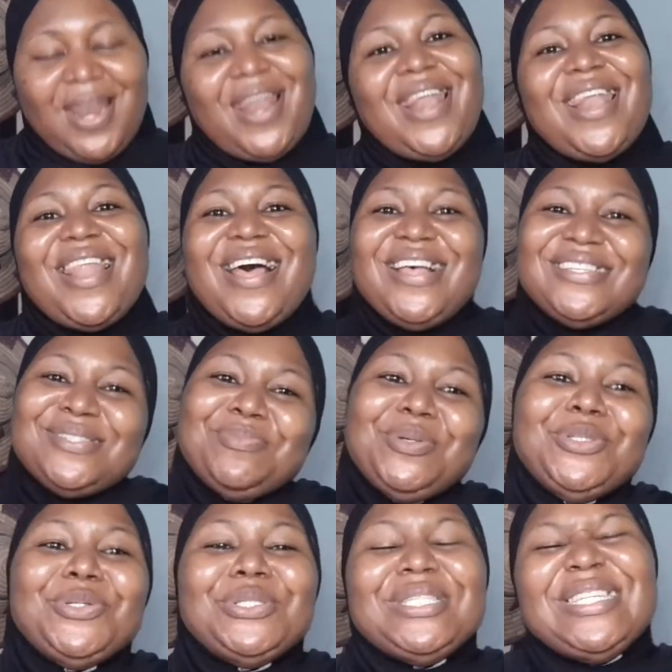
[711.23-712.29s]
last but
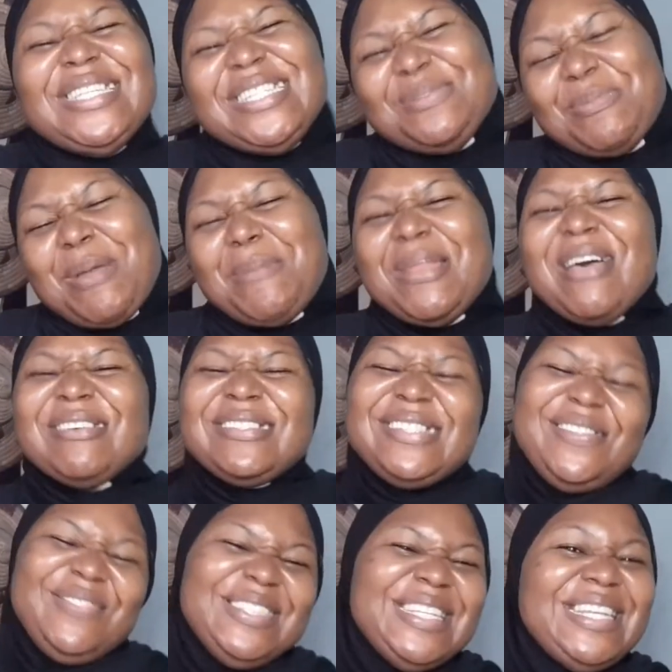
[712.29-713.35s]
not the least, probably I was
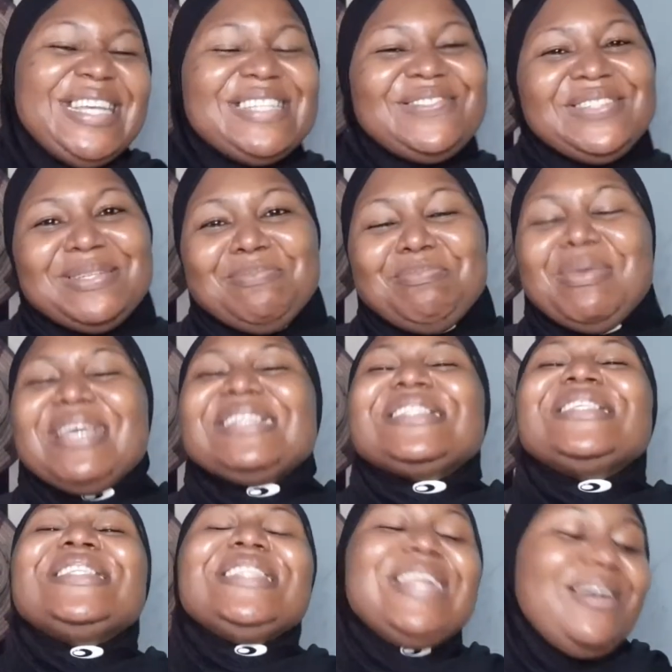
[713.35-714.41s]
saving the last for the
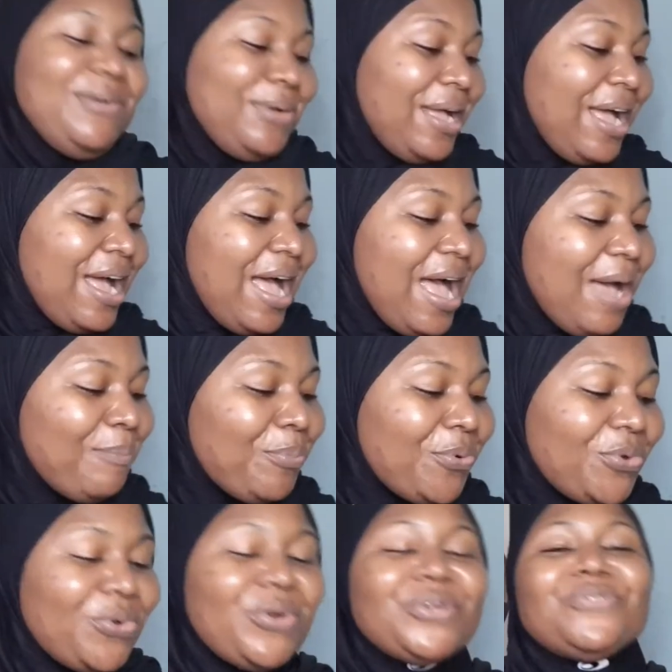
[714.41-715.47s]
best. Now,
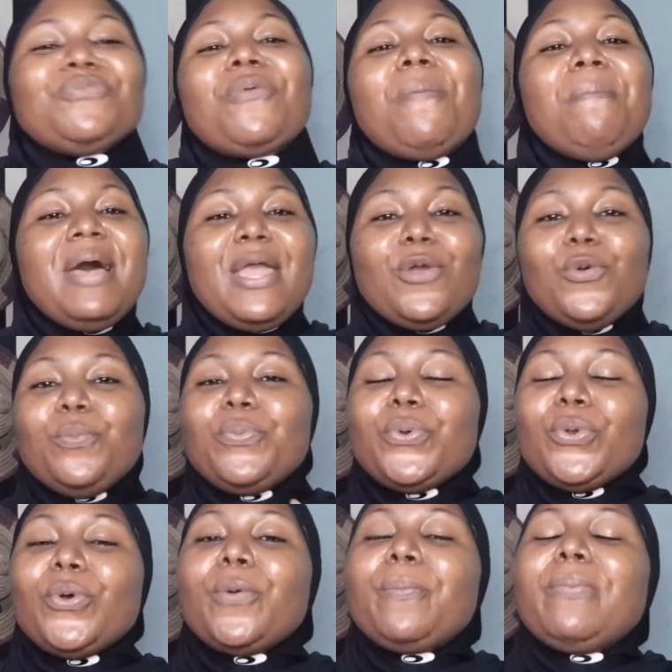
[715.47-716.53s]
products from my own
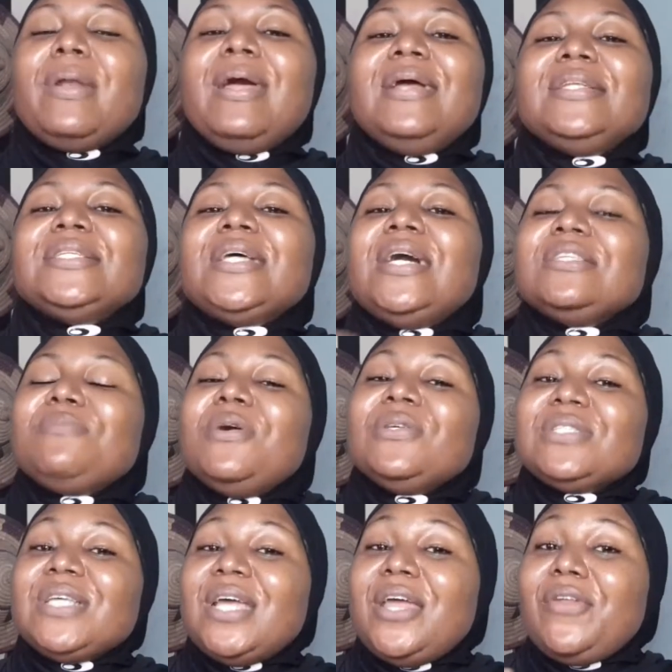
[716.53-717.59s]
product brand, as well
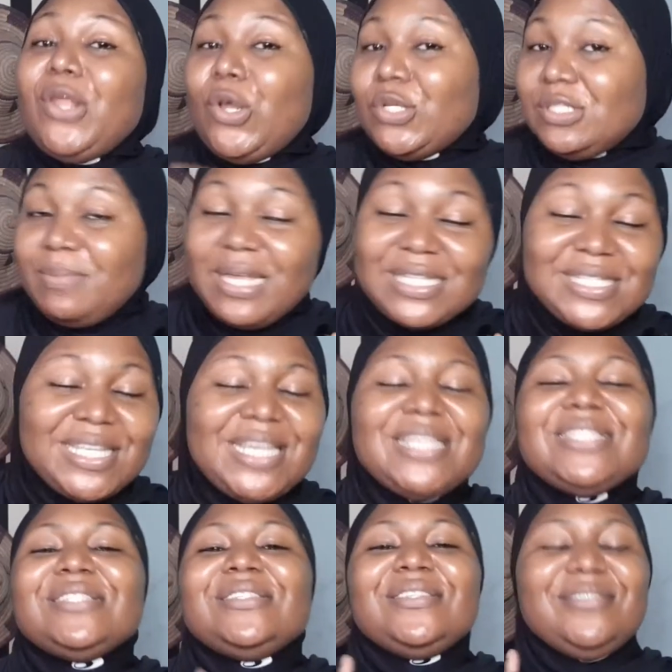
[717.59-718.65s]
as the Kerry
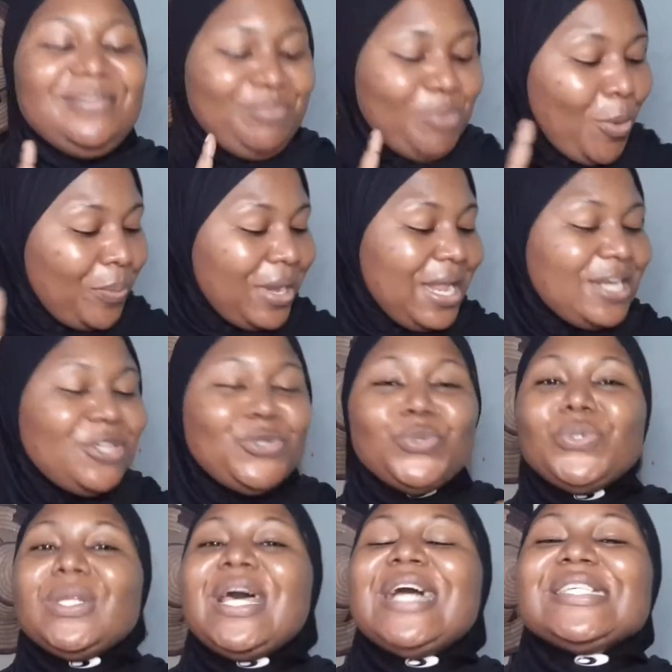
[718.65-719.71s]
Cosmetics, popularly
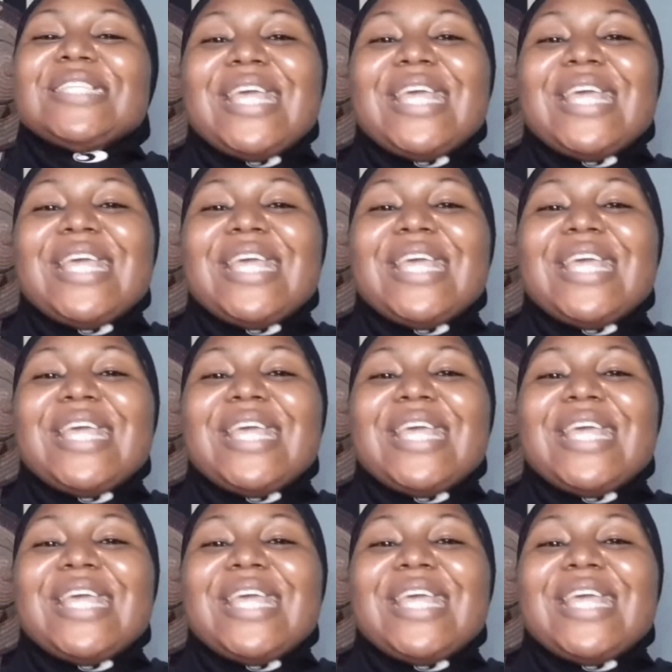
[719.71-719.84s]
known as